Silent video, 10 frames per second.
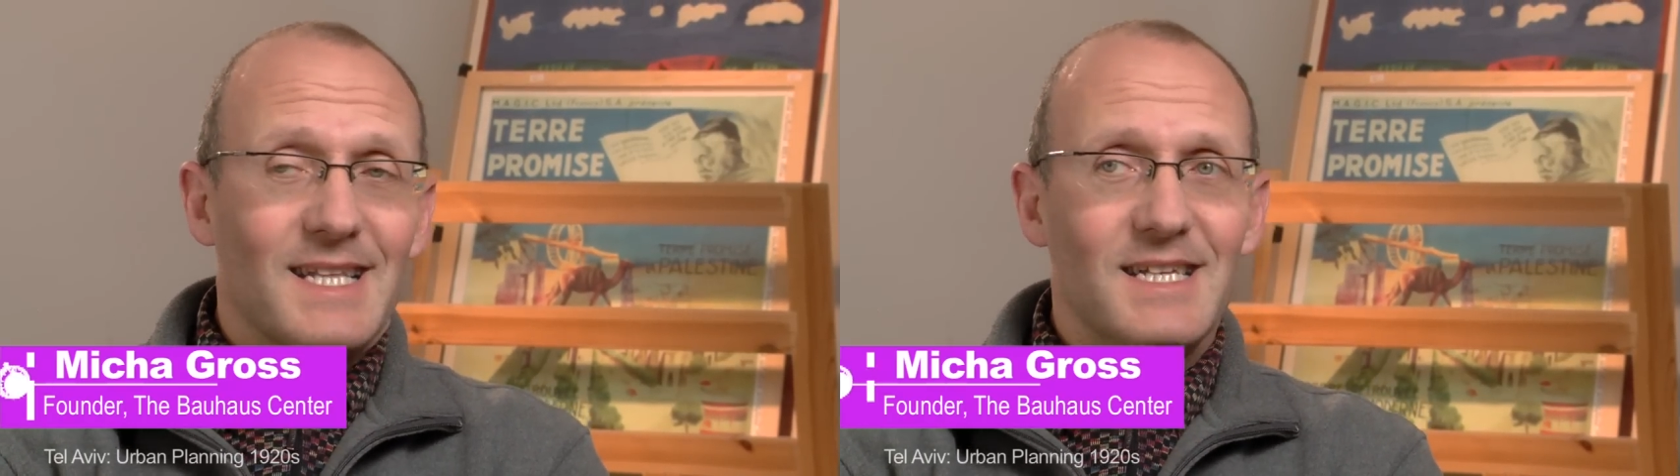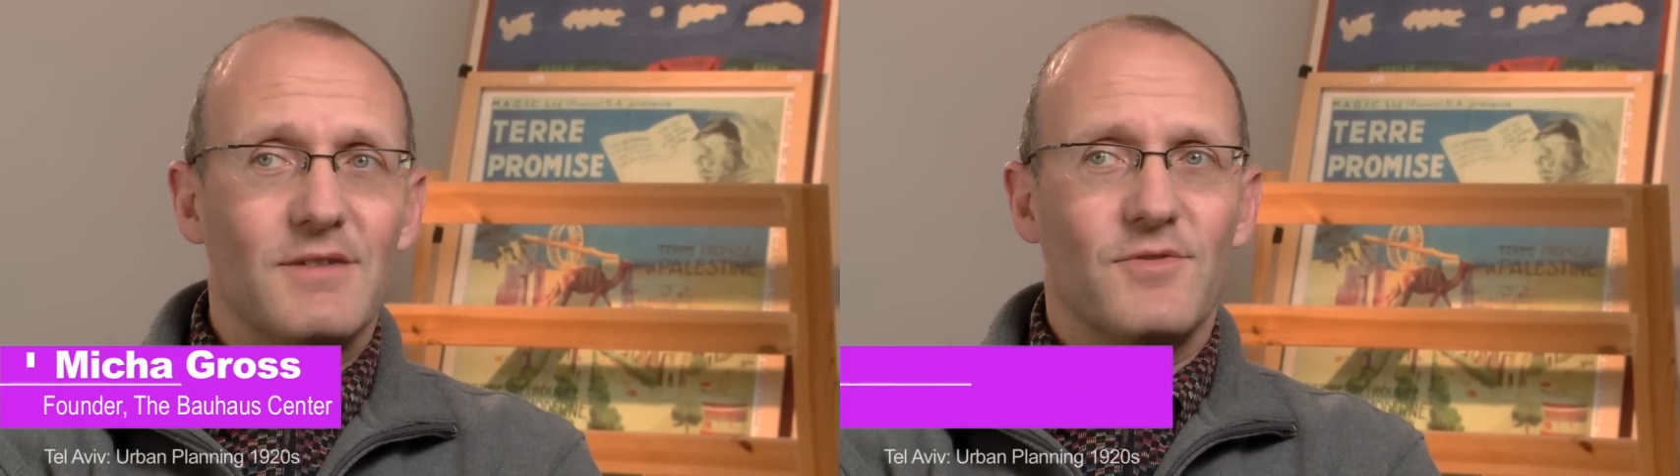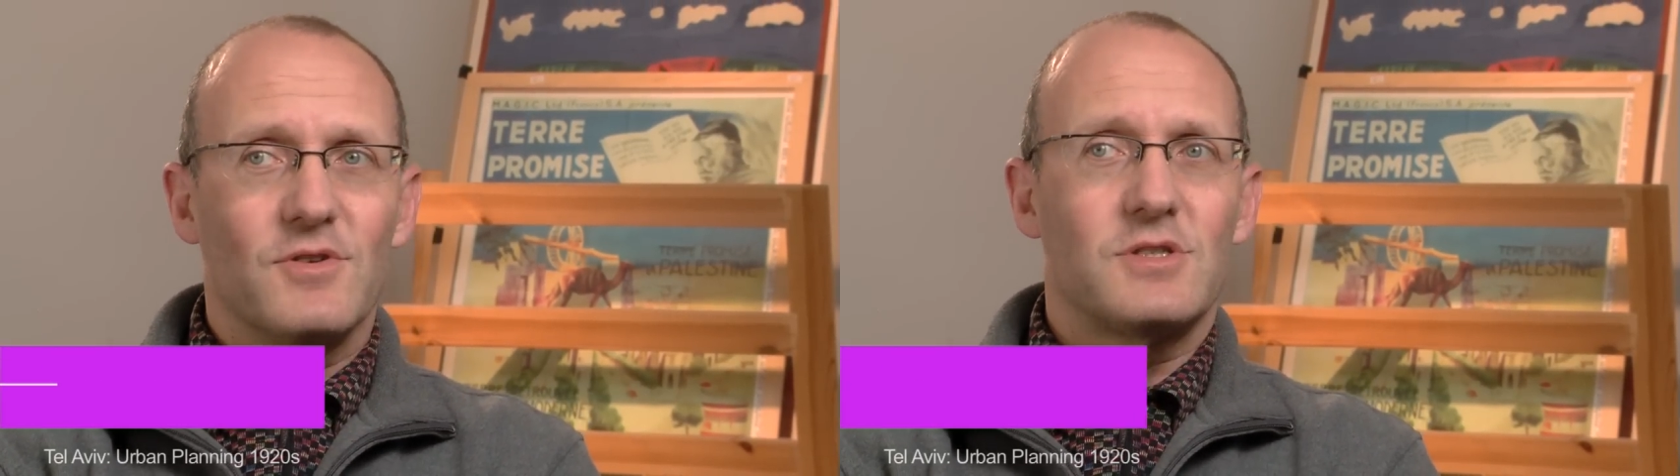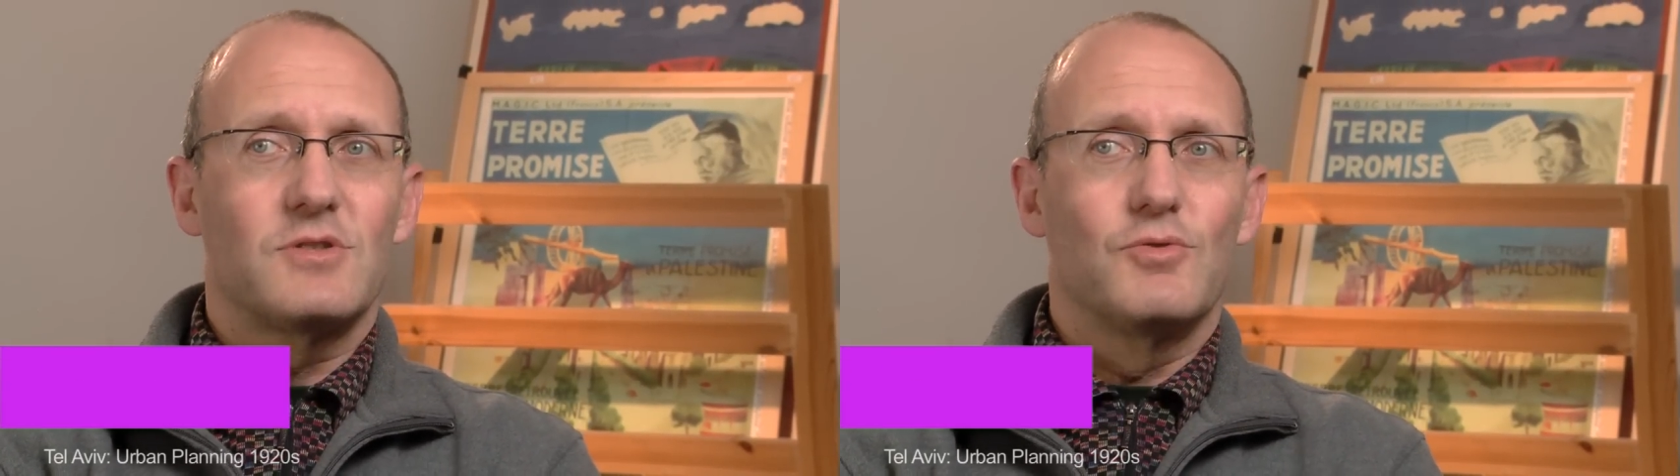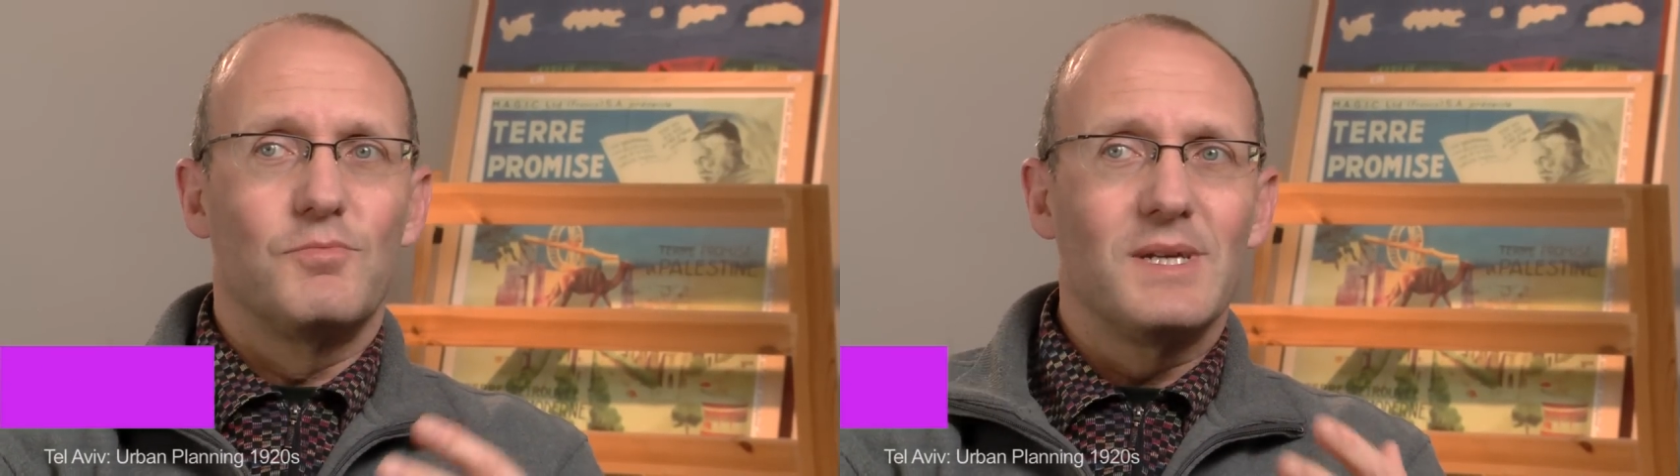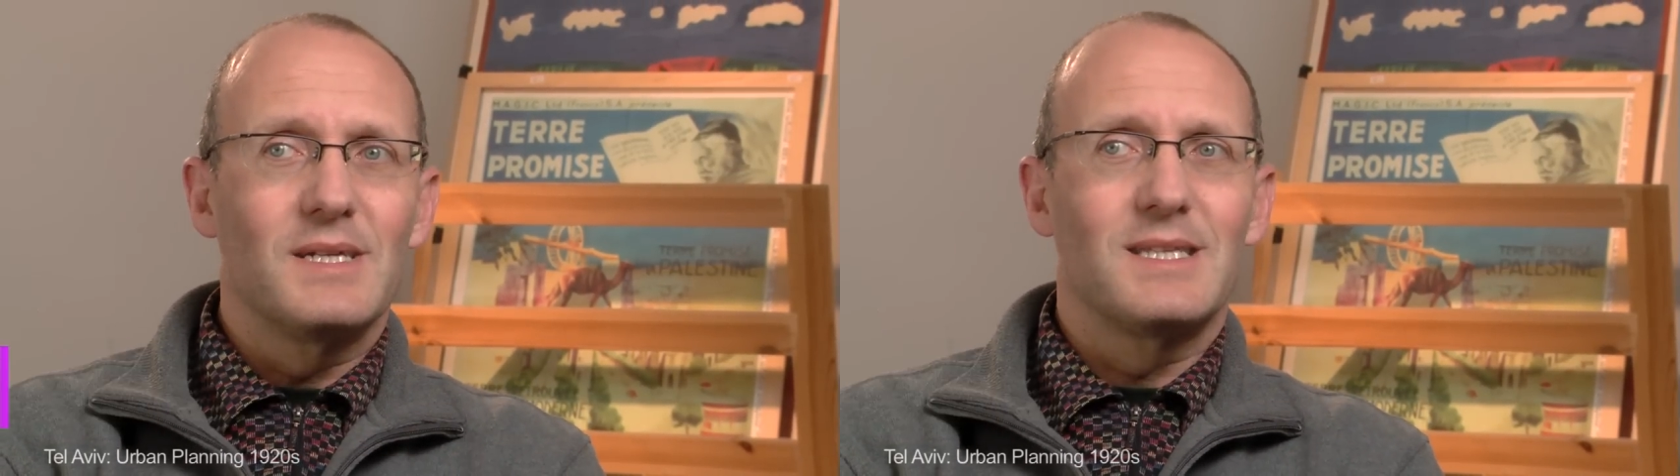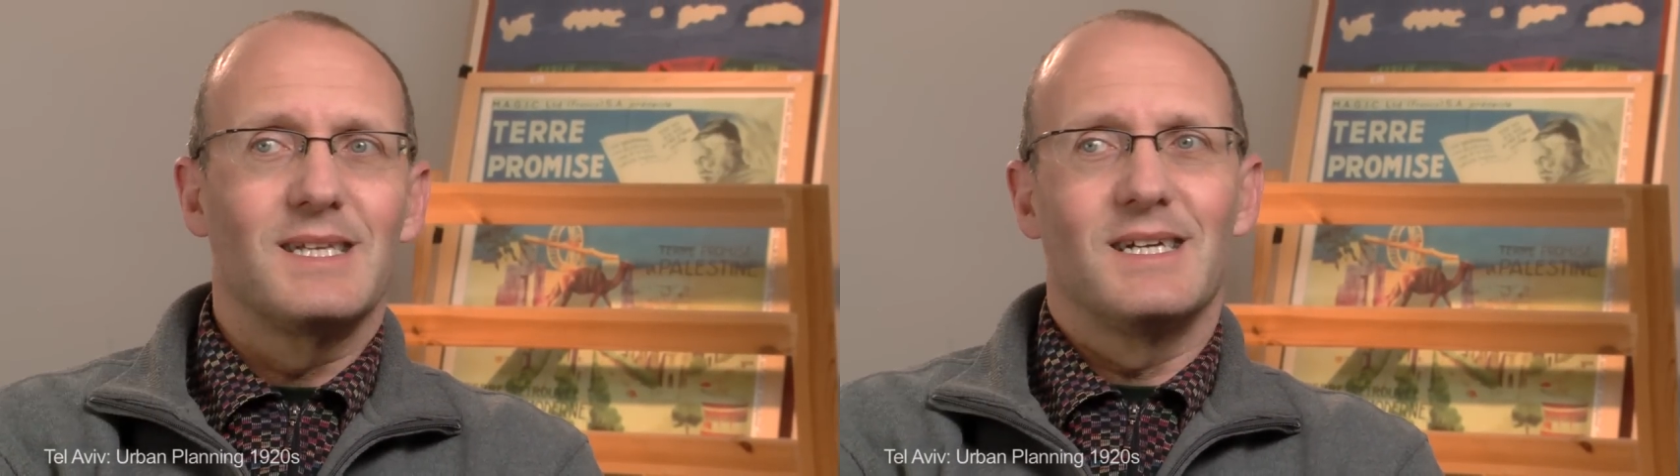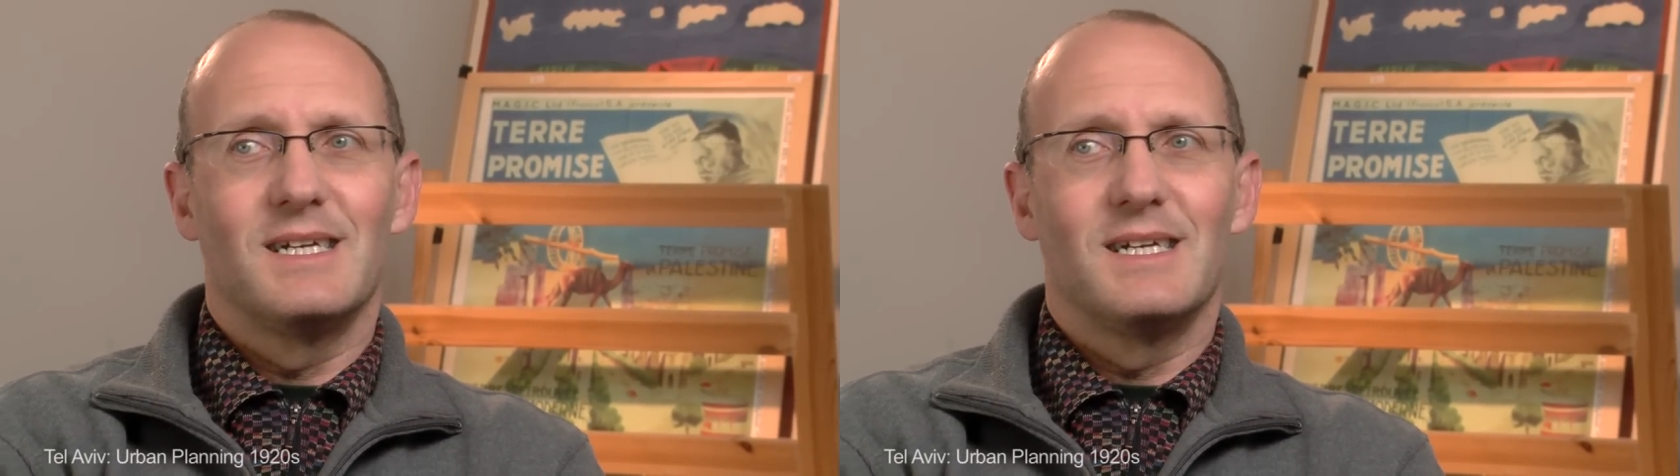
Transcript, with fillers: idea was to build